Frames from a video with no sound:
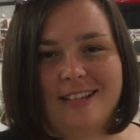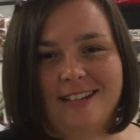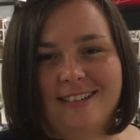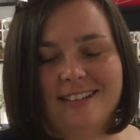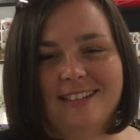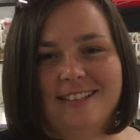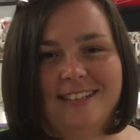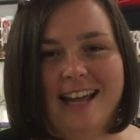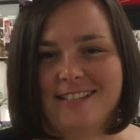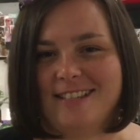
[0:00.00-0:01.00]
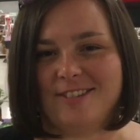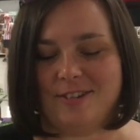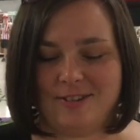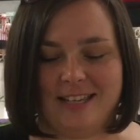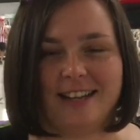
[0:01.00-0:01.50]
and nice things
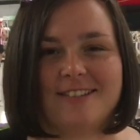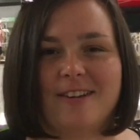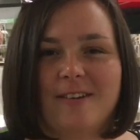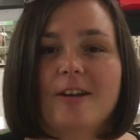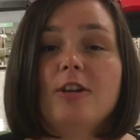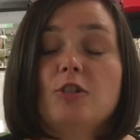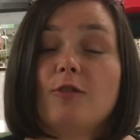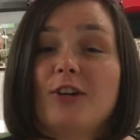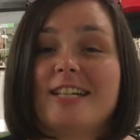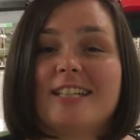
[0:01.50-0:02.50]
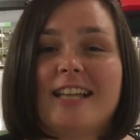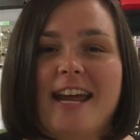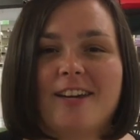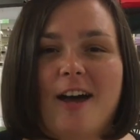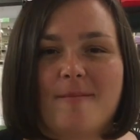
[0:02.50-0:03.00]
that you said. So don't forget to
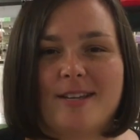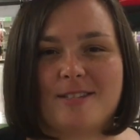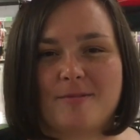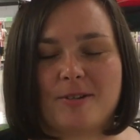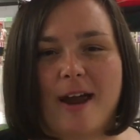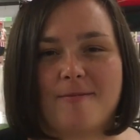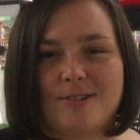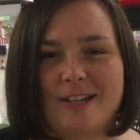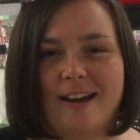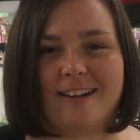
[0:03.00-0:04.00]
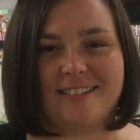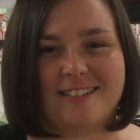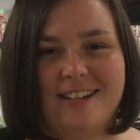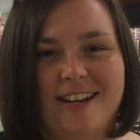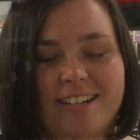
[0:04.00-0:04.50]
like, comment, subscribe, and share.
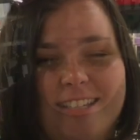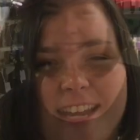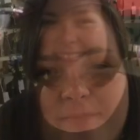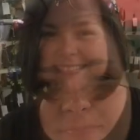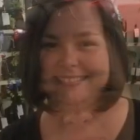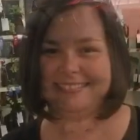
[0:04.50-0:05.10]
See you next time.